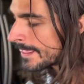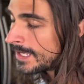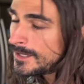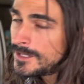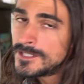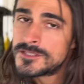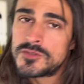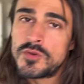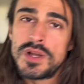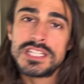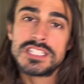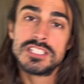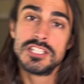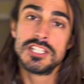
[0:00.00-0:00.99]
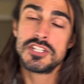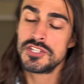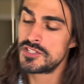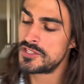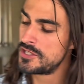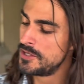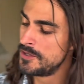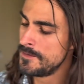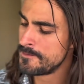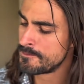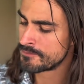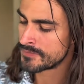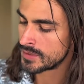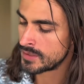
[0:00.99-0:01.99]
It's quite delicious too.
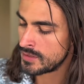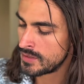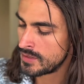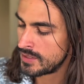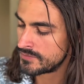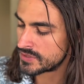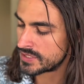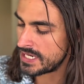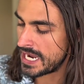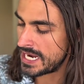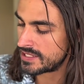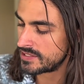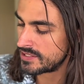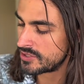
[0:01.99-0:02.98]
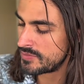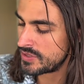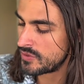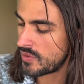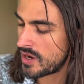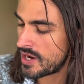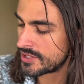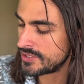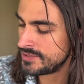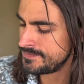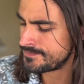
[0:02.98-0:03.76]
Just gonna add a little bit of water.